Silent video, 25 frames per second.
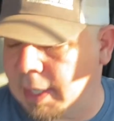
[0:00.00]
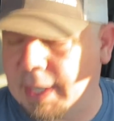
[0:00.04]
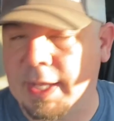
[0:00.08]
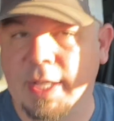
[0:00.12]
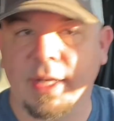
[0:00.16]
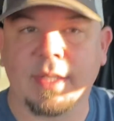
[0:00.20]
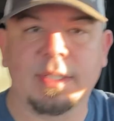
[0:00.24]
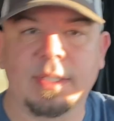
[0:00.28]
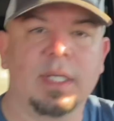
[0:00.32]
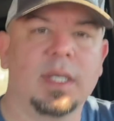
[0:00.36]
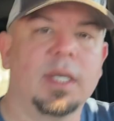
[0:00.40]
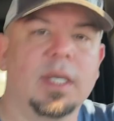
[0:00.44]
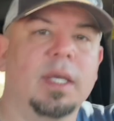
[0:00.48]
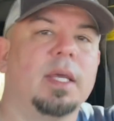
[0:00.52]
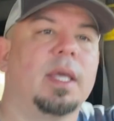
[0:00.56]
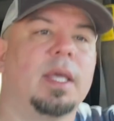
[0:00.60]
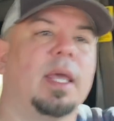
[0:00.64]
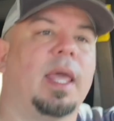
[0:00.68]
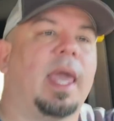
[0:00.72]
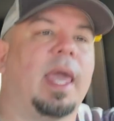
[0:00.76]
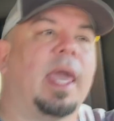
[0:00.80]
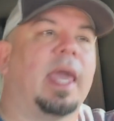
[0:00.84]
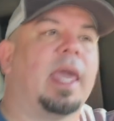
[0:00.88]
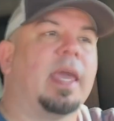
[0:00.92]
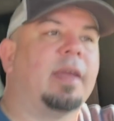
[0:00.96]
it,
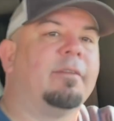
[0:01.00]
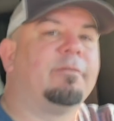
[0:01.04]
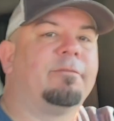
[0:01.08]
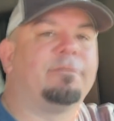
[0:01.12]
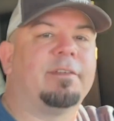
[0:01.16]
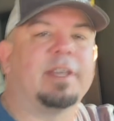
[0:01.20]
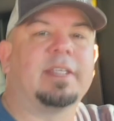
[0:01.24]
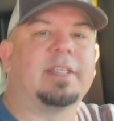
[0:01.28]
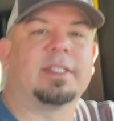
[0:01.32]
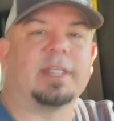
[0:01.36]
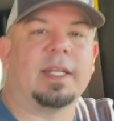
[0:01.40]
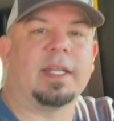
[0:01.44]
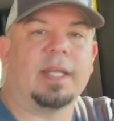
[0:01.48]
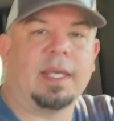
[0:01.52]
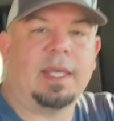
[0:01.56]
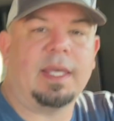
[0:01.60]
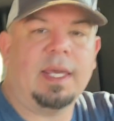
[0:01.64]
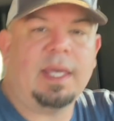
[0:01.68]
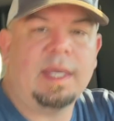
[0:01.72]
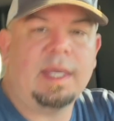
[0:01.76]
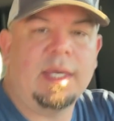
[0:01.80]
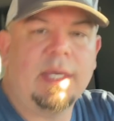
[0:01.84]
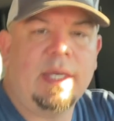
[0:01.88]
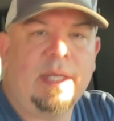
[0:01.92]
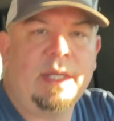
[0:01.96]
and fix it
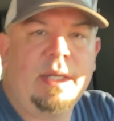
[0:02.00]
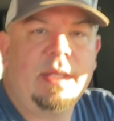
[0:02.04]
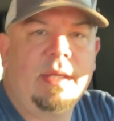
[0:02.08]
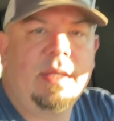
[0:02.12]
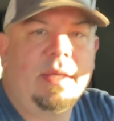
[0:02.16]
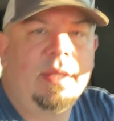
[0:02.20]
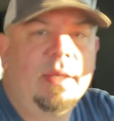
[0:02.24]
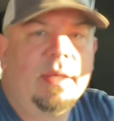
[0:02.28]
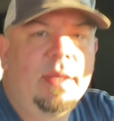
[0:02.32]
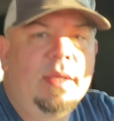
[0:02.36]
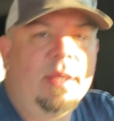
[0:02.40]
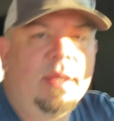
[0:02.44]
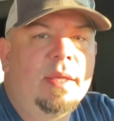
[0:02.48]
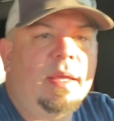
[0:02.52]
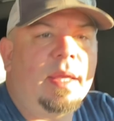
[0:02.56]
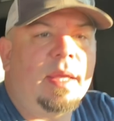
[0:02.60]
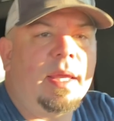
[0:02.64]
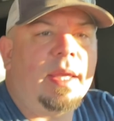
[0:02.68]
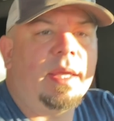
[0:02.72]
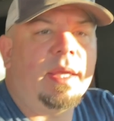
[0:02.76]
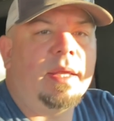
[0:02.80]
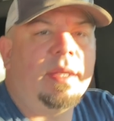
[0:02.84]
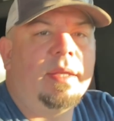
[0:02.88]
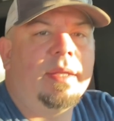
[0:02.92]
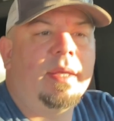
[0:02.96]
again,
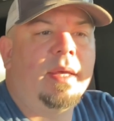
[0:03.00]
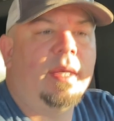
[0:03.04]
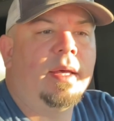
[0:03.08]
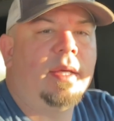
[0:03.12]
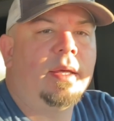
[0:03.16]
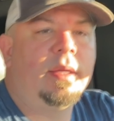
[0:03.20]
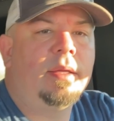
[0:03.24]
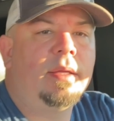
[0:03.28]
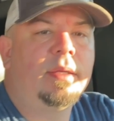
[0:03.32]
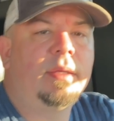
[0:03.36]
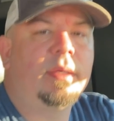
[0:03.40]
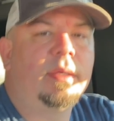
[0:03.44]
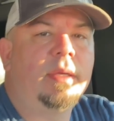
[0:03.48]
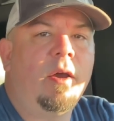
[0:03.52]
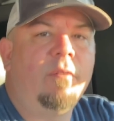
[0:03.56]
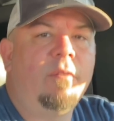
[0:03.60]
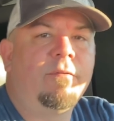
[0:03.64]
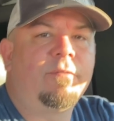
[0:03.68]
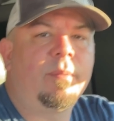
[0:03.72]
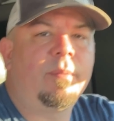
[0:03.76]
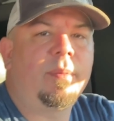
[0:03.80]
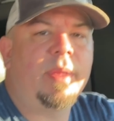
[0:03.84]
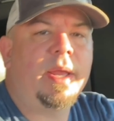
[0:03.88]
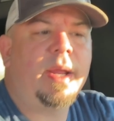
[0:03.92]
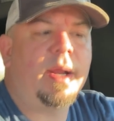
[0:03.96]
and go
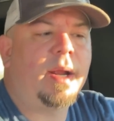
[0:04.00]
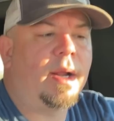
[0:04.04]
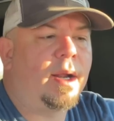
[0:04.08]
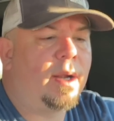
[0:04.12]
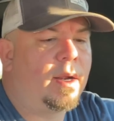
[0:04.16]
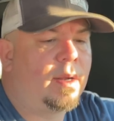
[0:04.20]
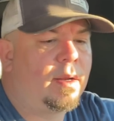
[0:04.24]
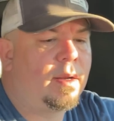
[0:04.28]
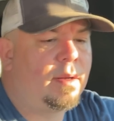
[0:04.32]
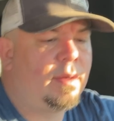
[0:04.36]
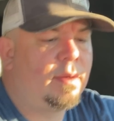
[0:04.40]
from there.